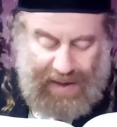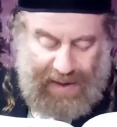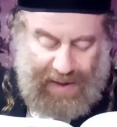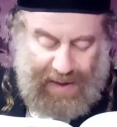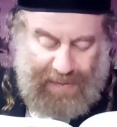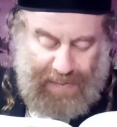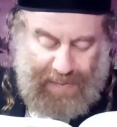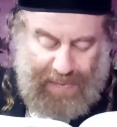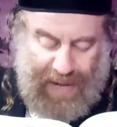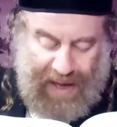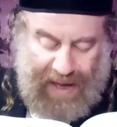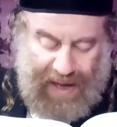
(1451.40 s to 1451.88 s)

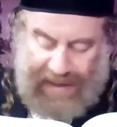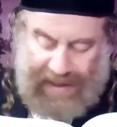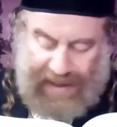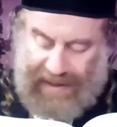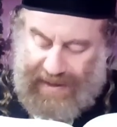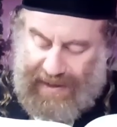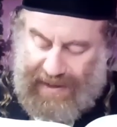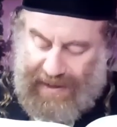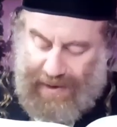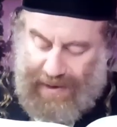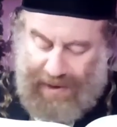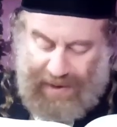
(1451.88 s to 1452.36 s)
The Beit
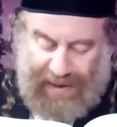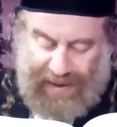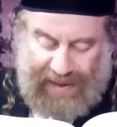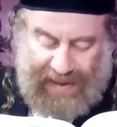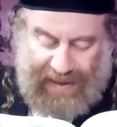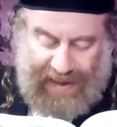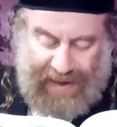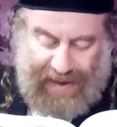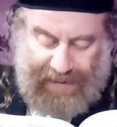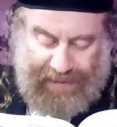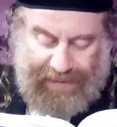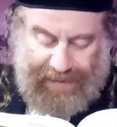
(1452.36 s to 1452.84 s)

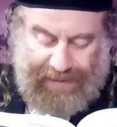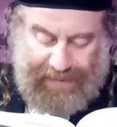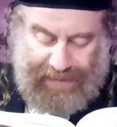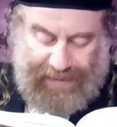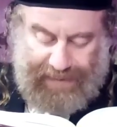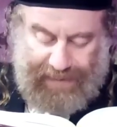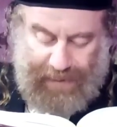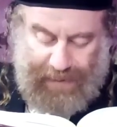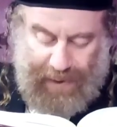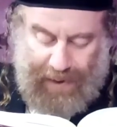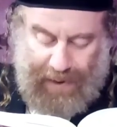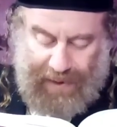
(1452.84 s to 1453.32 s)
Yosef
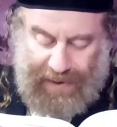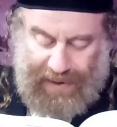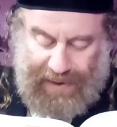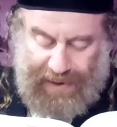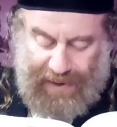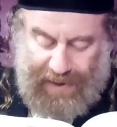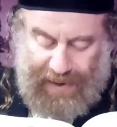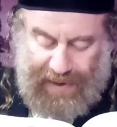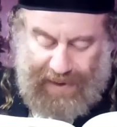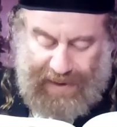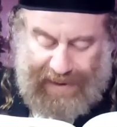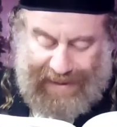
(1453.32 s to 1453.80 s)

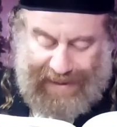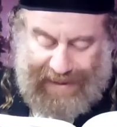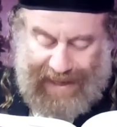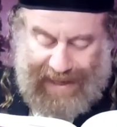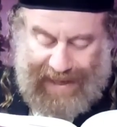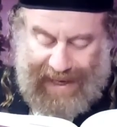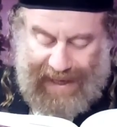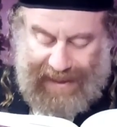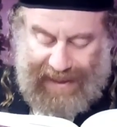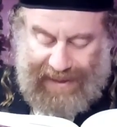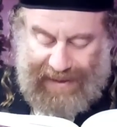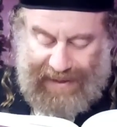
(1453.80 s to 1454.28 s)
also
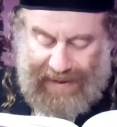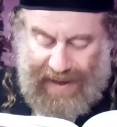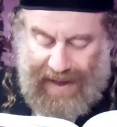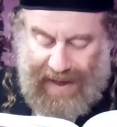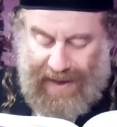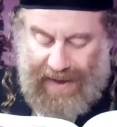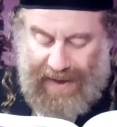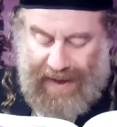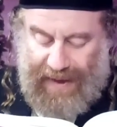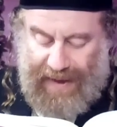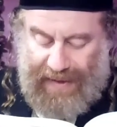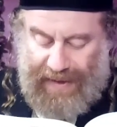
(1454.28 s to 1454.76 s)
states
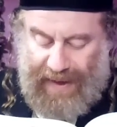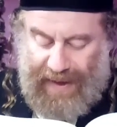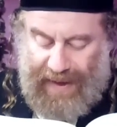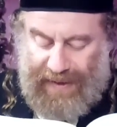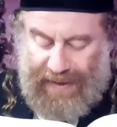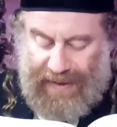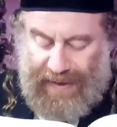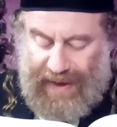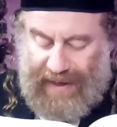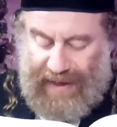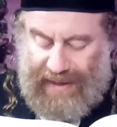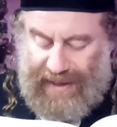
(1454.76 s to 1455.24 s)

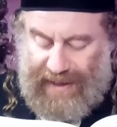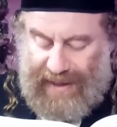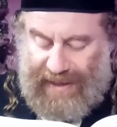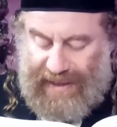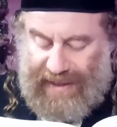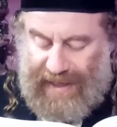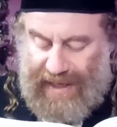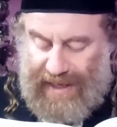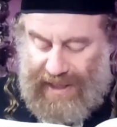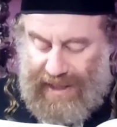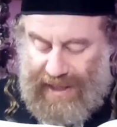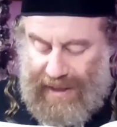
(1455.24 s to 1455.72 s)
that this
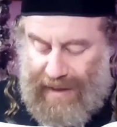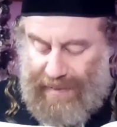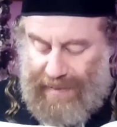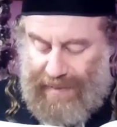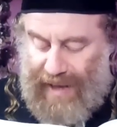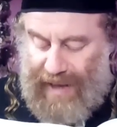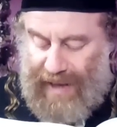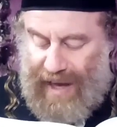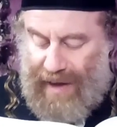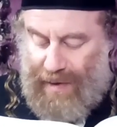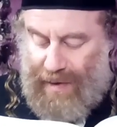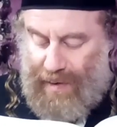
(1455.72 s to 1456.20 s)
restriction
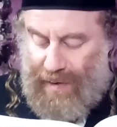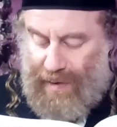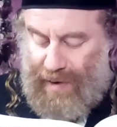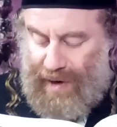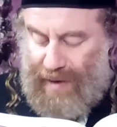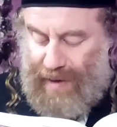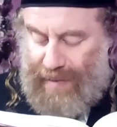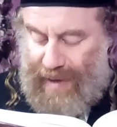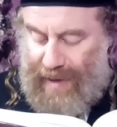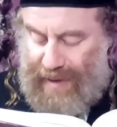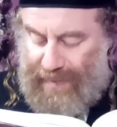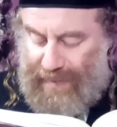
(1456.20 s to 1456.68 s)
applies
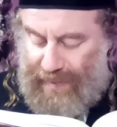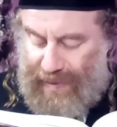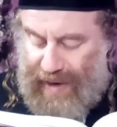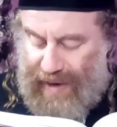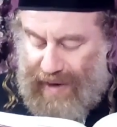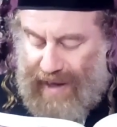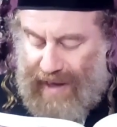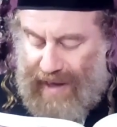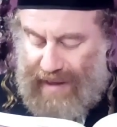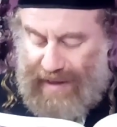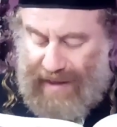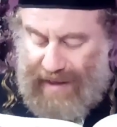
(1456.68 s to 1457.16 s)
only when
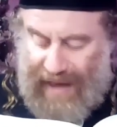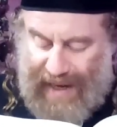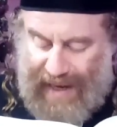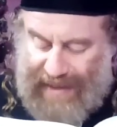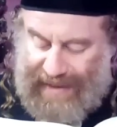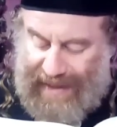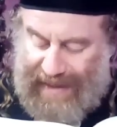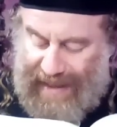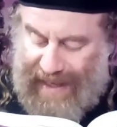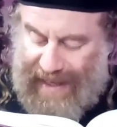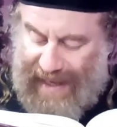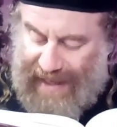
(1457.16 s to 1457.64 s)
praying
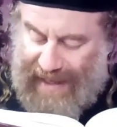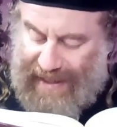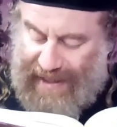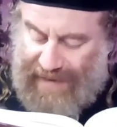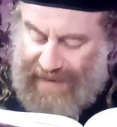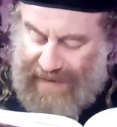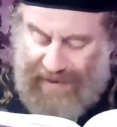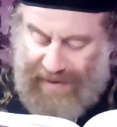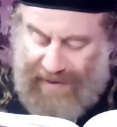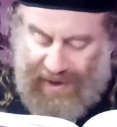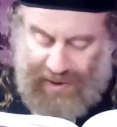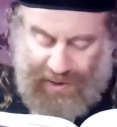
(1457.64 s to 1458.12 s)
as
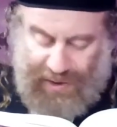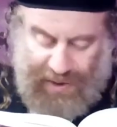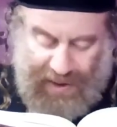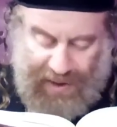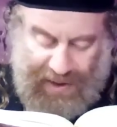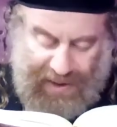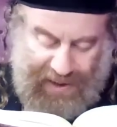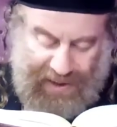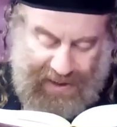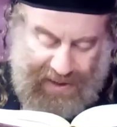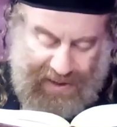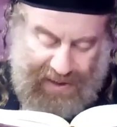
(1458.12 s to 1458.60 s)

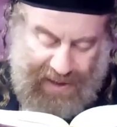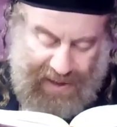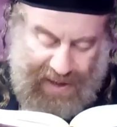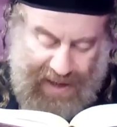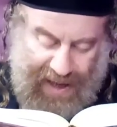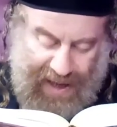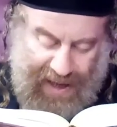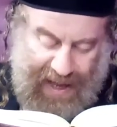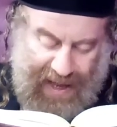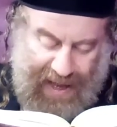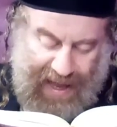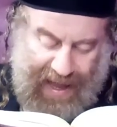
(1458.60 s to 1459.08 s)
individuals
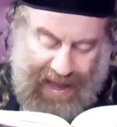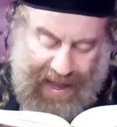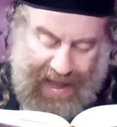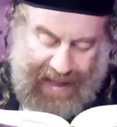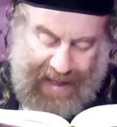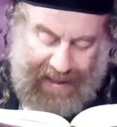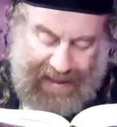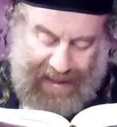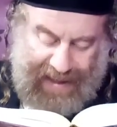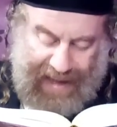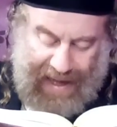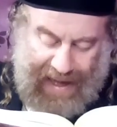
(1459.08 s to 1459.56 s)

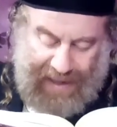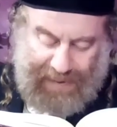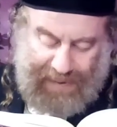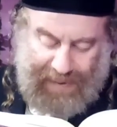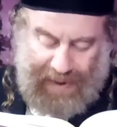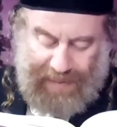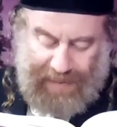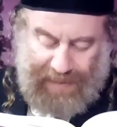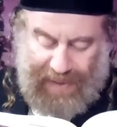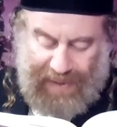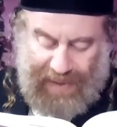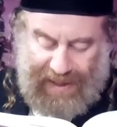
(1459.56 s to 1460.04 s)
and not
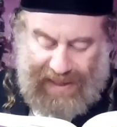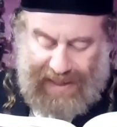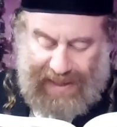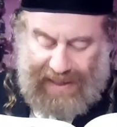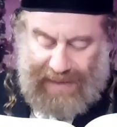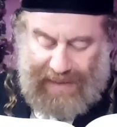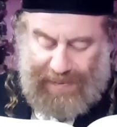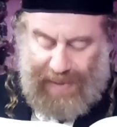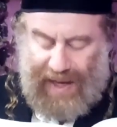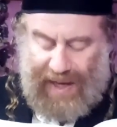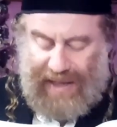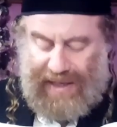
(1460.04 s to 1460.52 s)
when
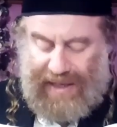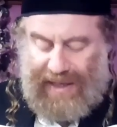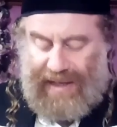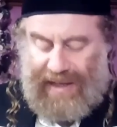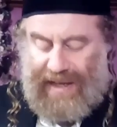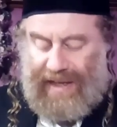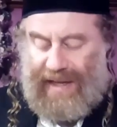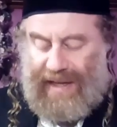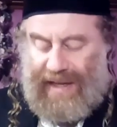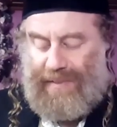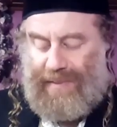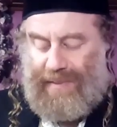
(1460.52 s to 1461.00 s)
participating
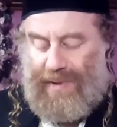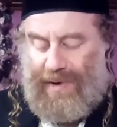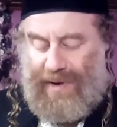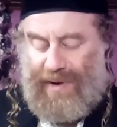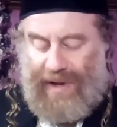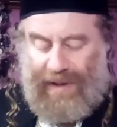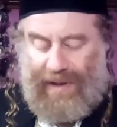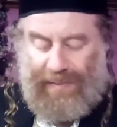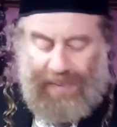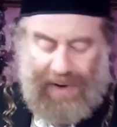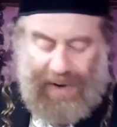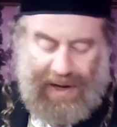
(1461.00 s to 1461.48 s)
in
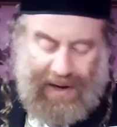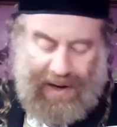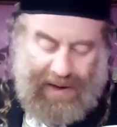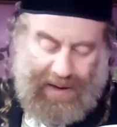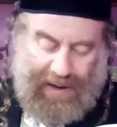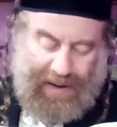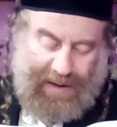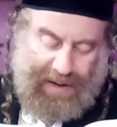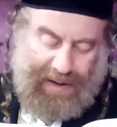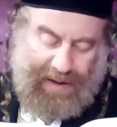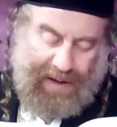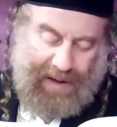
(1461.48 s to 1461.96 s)
communal
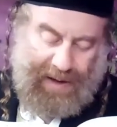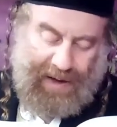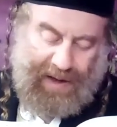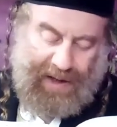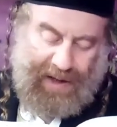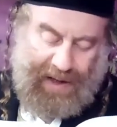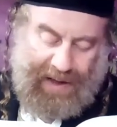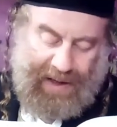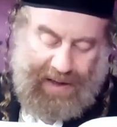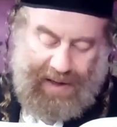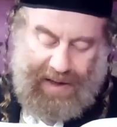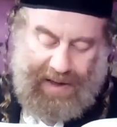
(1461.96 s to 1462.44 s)
prayer.
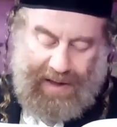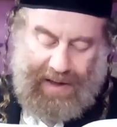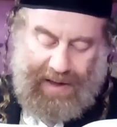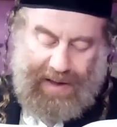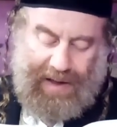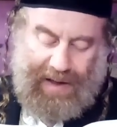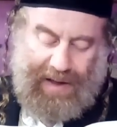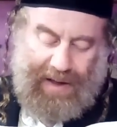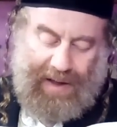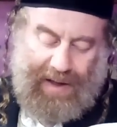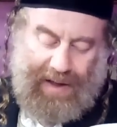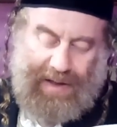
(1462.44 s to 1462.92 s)
Okay,
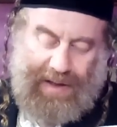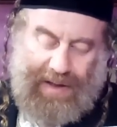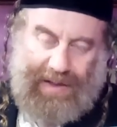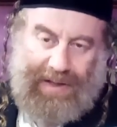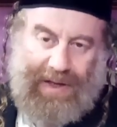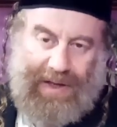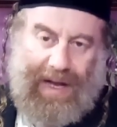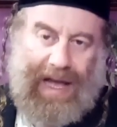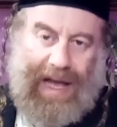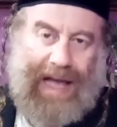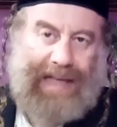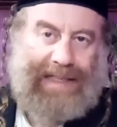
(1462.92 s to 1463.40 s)

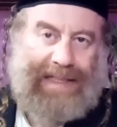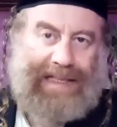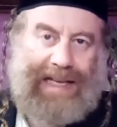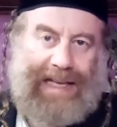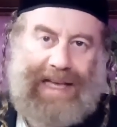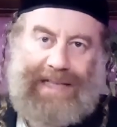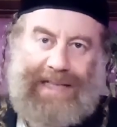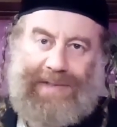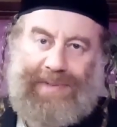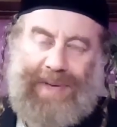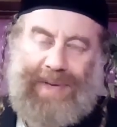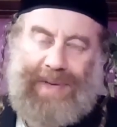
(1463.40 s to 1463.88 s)
so as
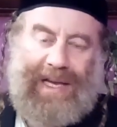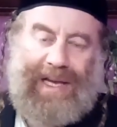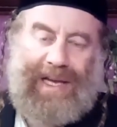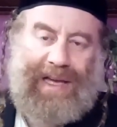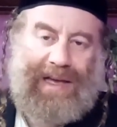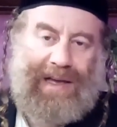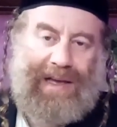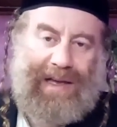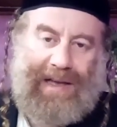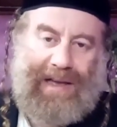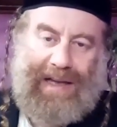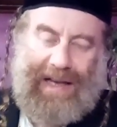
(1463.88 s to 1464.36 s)
as we
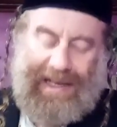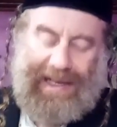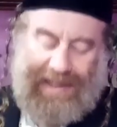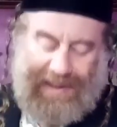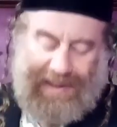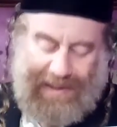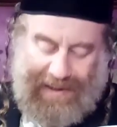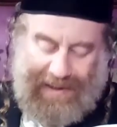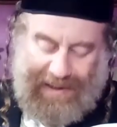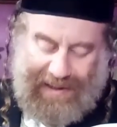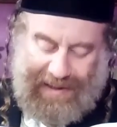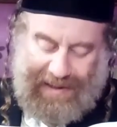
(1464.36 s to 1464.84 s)

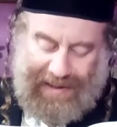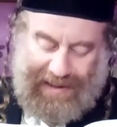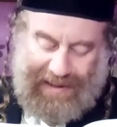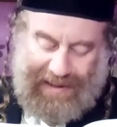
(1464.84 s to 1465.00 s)
as